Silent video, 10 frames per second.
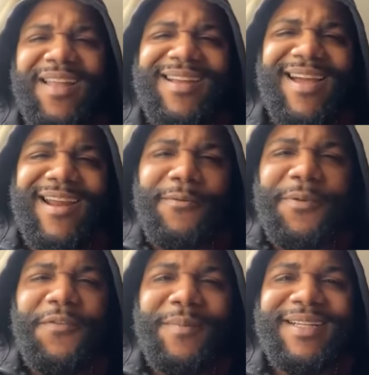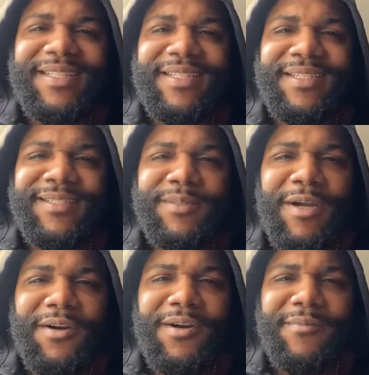Father God, I repent for my sins,
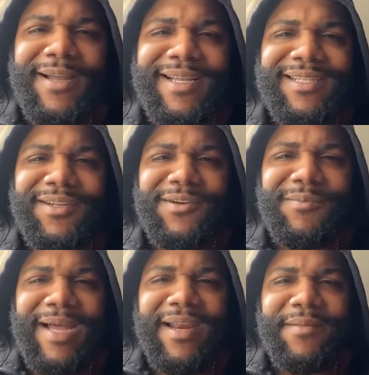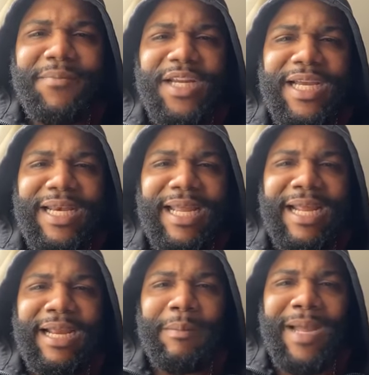my heart, mind, soul, body, and
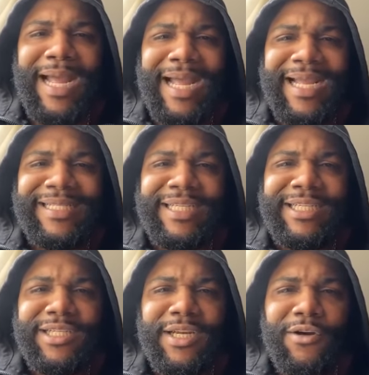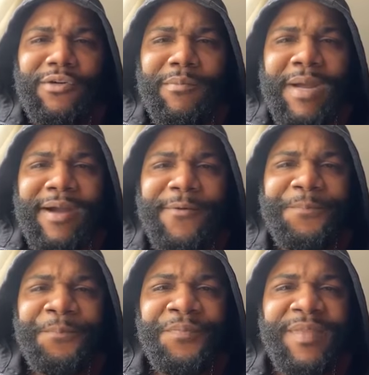bloodline, and my eyes, ears, nose,
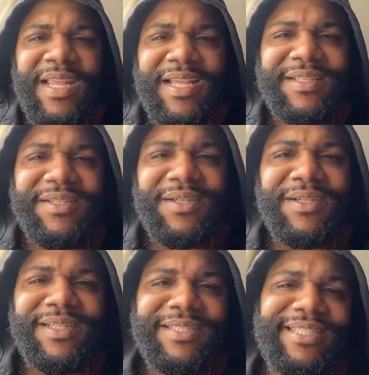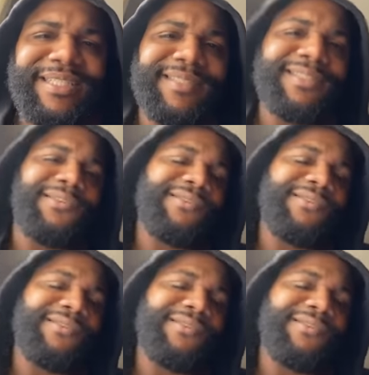mouth, and tongue, in Jesus'